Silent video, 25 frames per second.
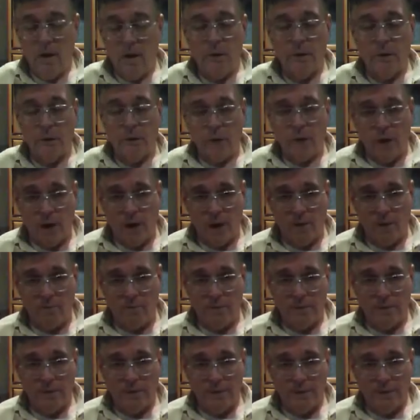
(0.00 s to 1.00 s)
Thram.
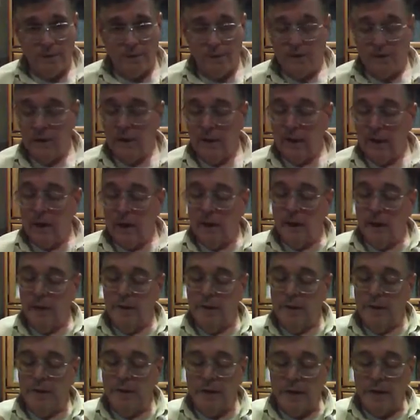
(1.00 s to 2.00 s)

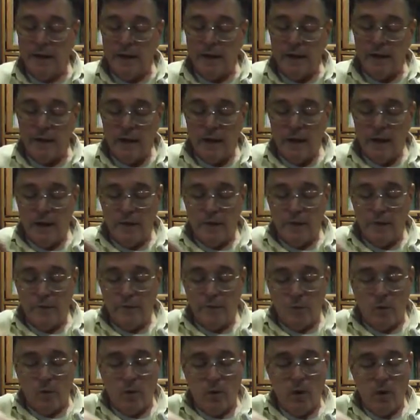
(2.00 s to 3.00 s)
The D is
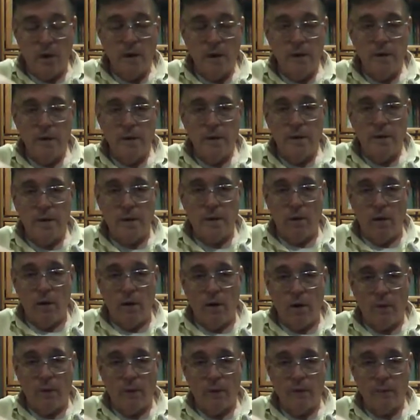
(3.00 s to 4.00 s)
broad. The
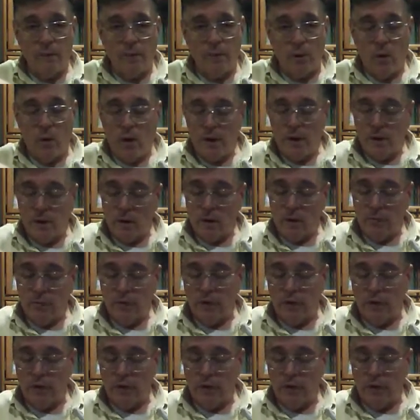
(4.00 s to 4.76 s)
R is broad. Here I'm